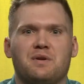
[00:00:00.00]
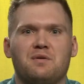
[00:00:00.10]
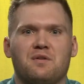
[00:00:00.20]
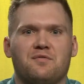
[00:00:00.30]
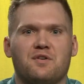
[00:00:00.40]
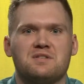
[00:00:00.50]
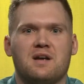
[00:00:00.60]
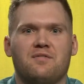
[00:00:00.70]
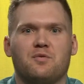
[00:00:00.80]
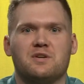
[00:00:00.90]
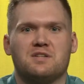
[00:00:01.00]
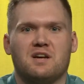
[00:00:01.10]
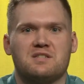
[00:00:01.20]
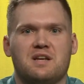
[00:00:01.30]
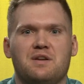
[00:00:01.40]
to bring you the first ever
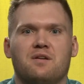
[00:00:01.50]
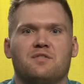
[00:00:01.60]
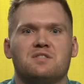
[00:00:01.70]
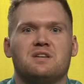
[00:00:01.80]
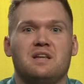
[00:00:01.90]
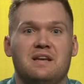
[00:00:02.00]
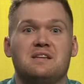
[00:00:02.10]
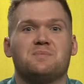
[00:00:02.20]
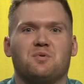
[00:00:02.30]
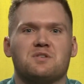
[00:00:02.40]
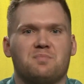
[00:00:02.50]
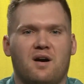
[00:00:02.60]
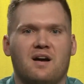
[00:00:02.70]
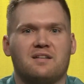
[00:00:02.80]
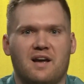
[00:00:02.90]
Wichita State University esports
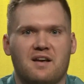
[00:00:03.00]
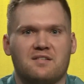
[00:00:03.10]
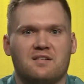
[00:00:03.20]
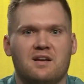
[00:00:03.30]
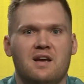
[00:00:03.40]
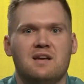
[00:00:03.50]
podcast.